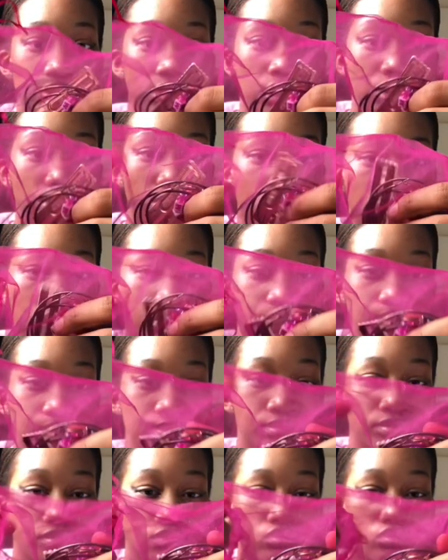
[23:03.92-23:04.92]
really don't know.
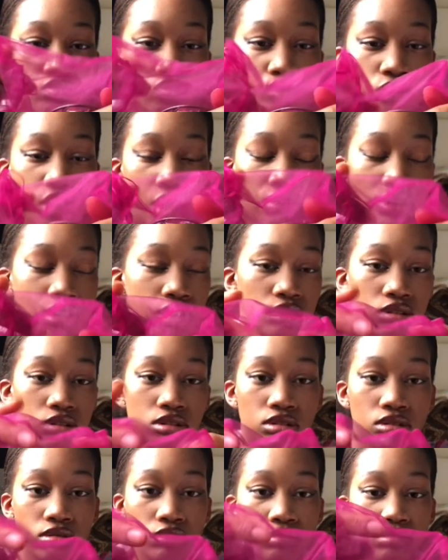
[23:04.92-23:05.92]
I really don't
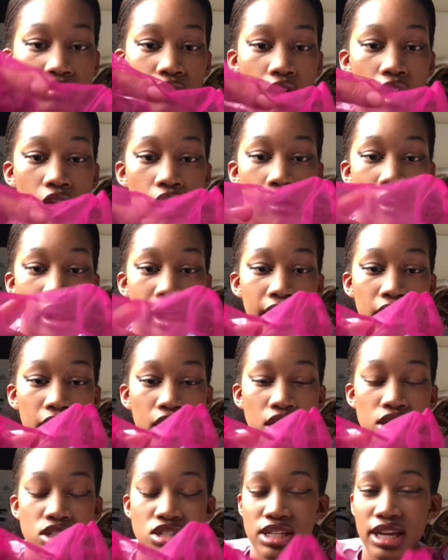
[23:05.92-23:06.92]
know.
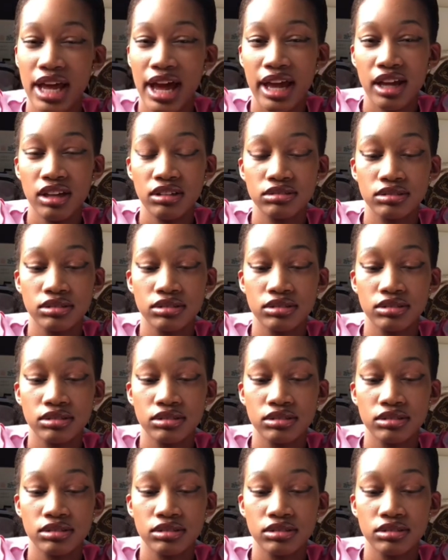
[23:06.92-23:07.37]
Should I?